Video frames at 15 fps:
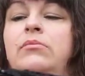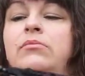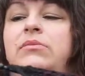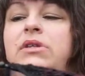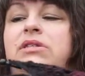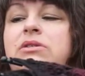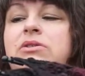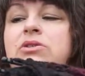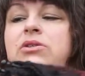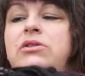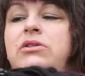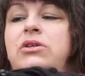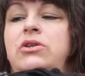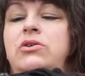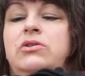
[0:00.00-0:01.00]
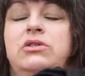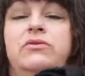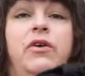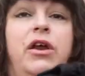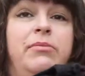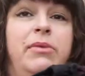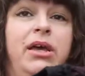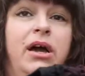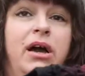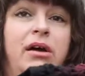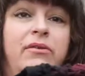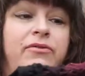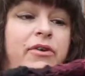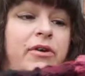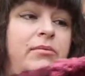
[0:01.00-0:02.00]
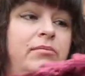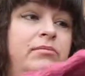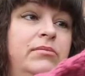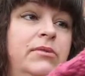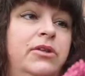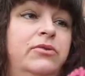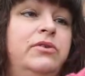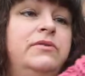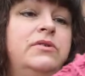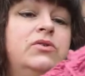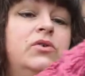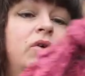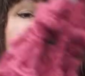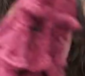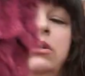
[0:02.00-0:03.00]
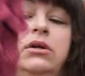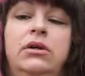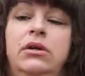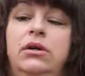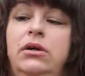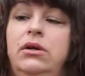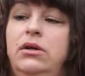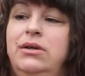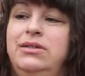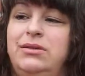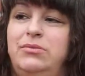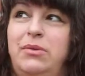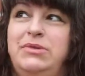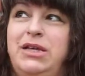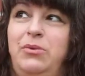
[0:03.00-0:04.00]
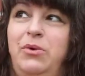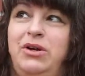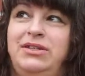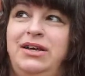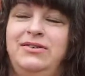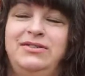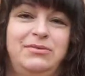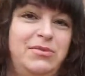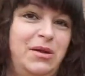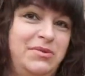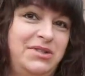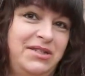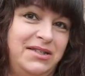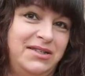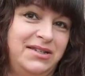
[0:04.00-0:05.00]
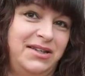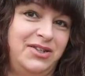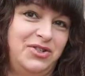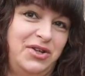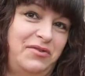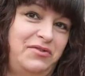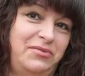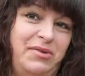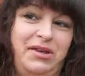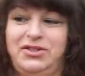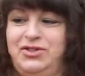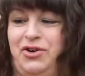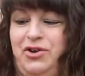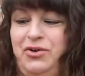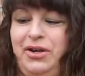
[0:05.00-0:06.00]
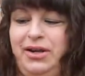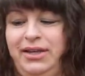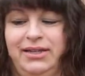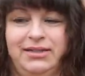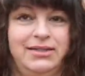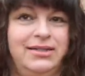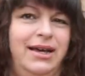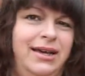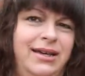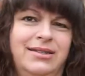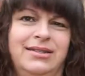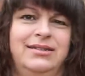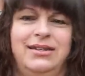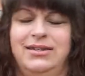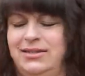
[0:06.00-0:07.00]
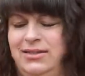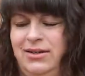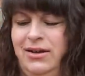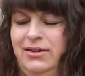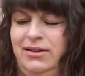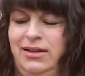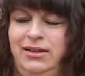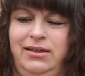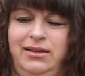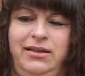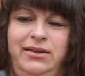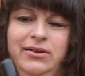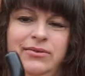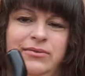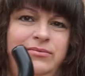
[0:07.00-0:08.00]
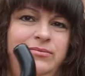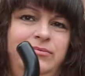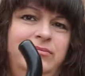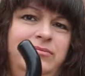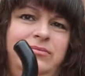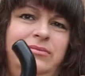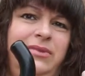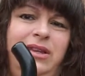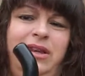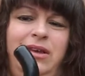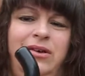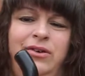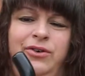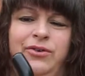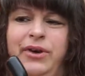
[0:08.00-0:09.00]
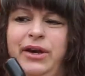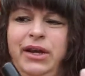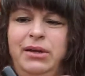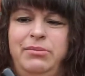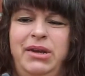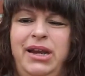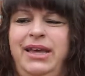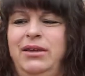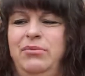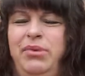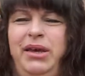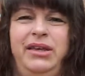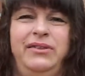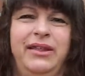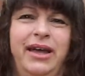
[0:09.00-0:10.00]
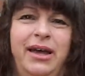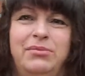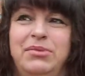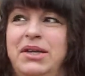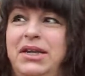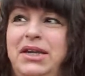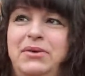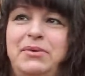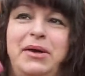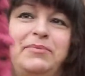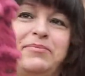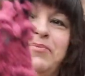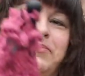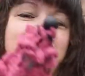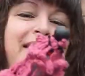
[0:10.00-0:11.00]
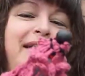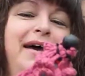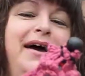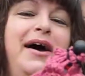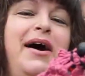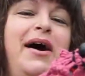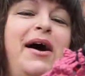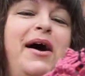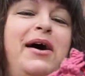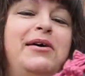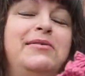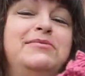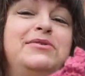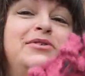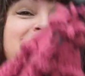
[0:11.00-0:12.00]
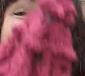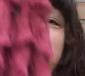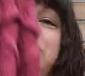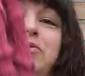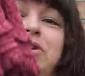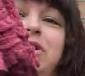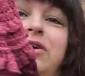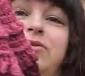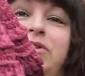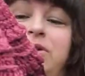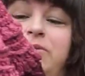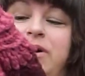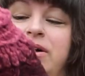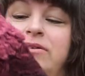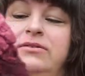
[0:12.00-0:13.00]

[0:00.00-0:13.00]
This is just a used frame I got from the thrift store. Sometimes that works out, sometimes it doesn't, because you have to make sure you get a kid size and that it's not like, you know, neon green. I mean, I can paint that, but anyway. So this one worked out really well.